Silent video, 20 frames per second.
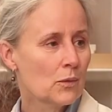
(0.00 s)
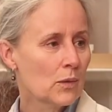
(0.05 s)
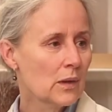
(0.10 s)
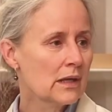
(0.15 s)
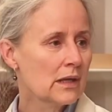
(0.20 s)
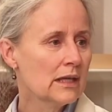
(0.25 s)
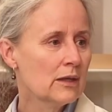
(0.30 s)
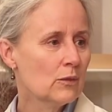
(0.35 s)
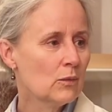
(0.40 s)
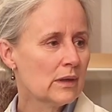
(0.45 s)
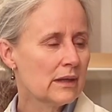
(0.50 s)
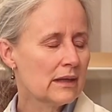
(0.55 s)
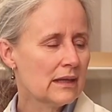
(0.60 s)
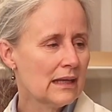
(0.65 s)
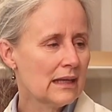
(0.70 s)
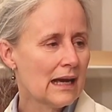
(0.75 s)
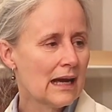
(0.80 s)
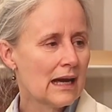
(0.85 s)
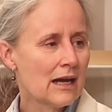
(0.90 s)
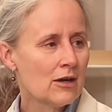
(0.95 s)
working with
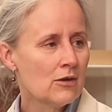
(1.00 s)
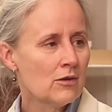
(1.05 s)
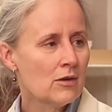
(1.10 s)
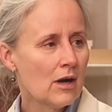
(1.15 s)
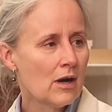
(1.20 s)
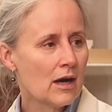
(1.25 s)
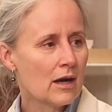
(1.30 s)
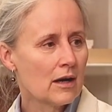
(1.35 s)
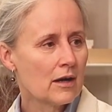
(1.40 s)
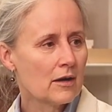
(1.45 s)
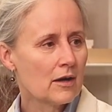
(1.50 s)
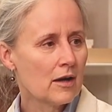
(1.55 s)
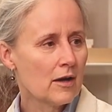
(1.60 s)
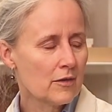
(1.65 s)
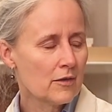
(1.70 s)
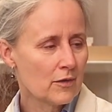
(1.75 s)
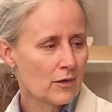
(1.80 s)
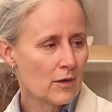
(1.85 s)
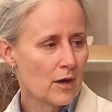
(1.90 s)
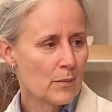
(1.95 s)
now are
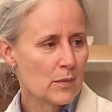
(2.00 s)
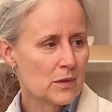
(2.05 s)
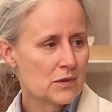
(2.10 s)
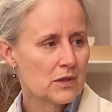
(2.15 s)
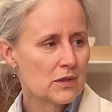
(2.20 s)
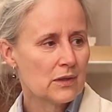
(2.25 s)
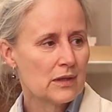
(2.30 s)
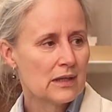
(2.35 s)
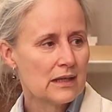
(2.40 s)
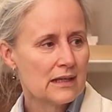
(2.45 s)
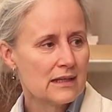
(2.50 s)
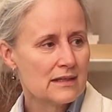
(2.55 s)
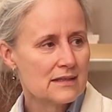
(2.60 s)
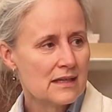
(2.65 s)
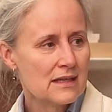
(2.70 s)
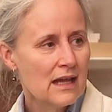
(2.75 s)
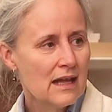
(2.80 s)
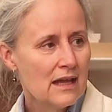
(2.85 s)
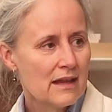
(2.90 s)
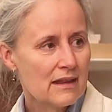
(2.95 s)
other opportunities
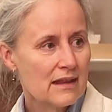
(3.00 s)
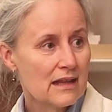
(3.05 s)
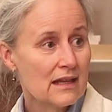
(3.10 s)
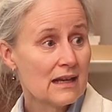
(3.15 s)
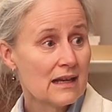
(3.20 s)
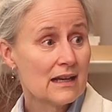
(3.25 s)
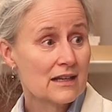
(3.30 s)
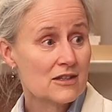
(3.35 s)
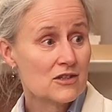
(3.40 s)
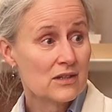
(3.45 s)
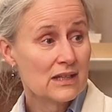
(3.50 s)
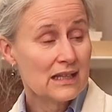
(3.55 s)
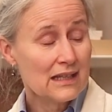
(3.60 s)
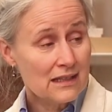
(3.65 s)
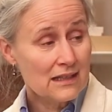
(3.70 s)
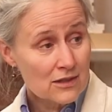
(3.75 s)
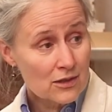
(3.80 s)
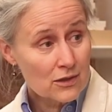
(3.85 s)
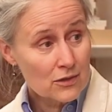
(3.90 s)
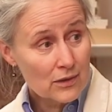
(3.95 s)
that actually
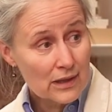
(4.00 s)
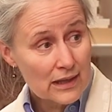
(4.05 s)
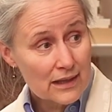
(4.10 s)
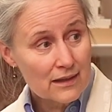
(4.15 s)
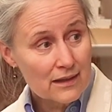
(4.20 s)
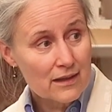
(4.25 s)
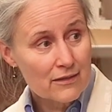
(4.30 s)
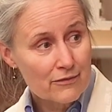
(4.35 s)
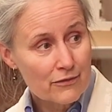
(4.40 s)
integrate the